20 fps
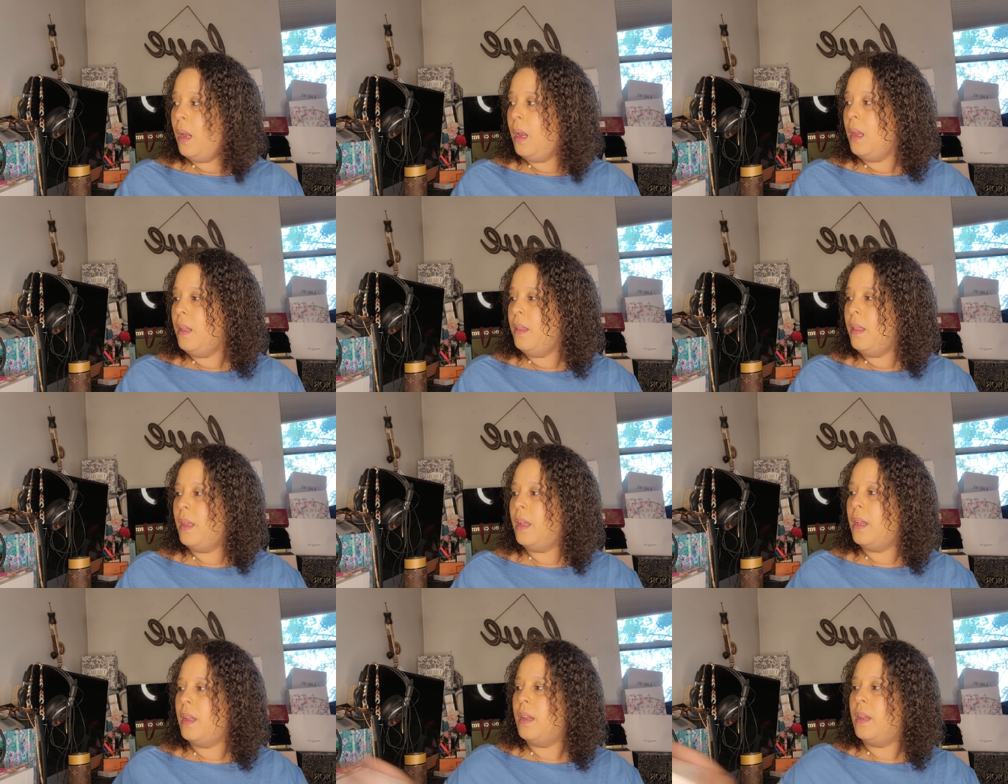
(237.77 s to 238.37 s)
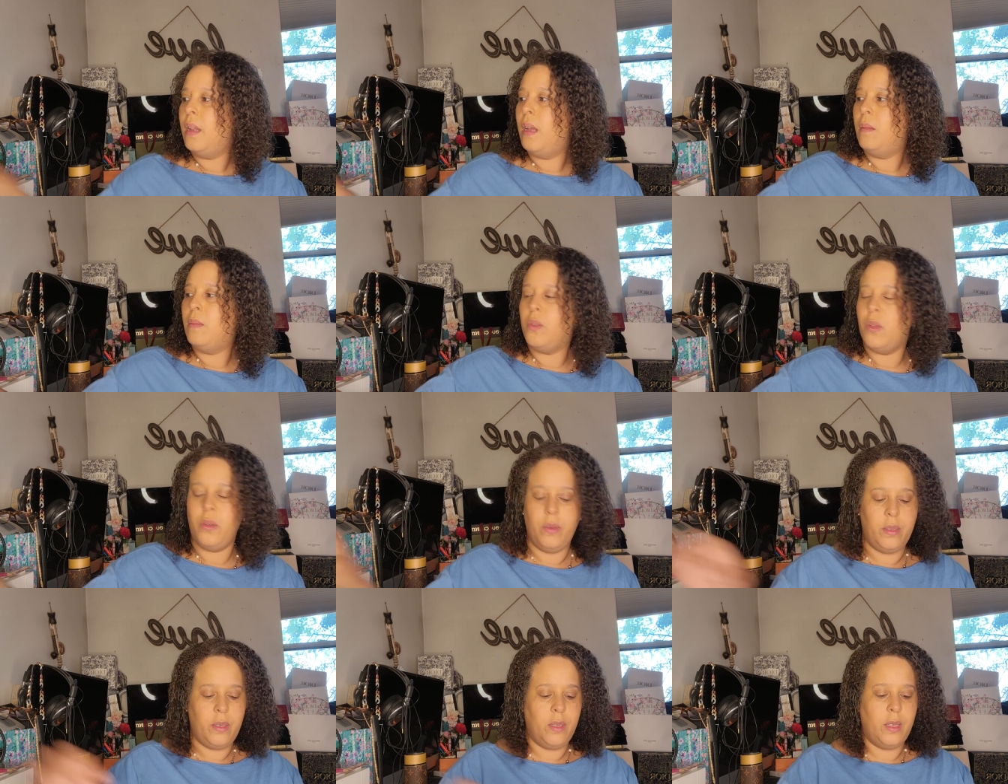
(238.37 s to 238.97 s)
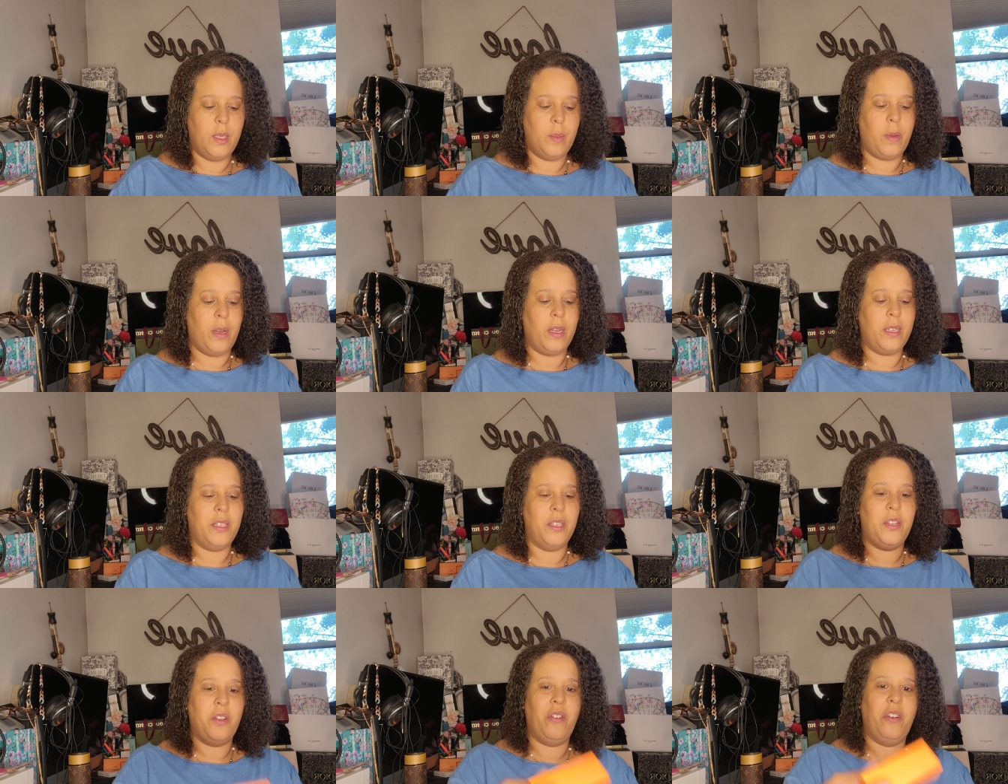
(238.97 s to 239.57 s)
and then I'm so used to these
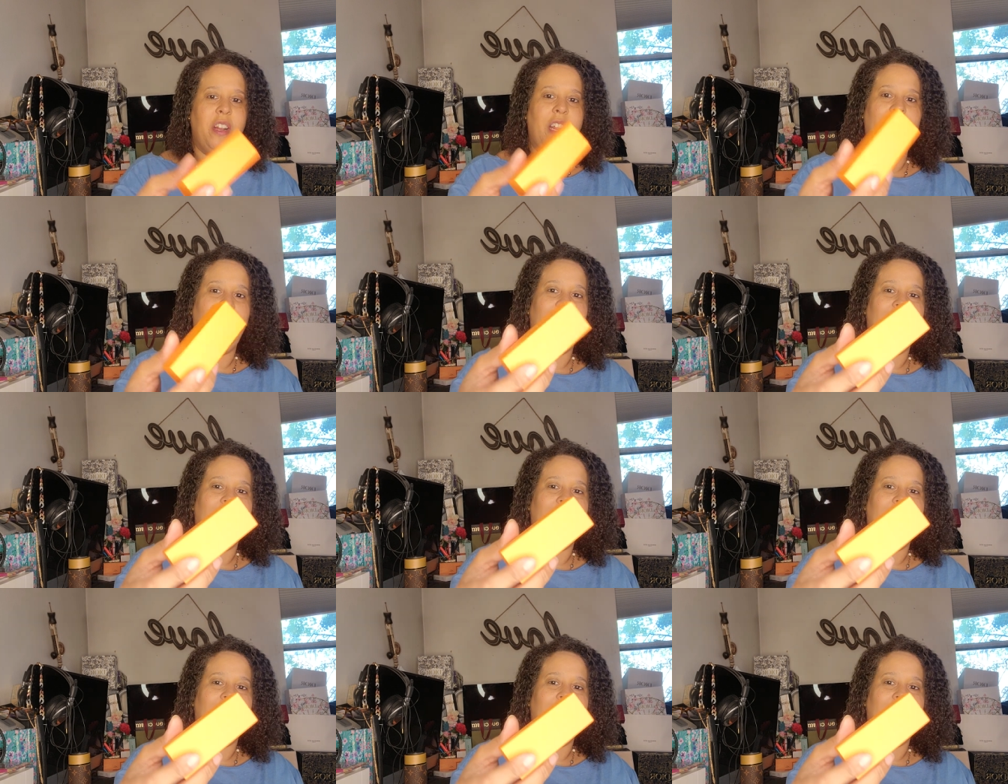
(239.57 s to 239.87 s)
boxes already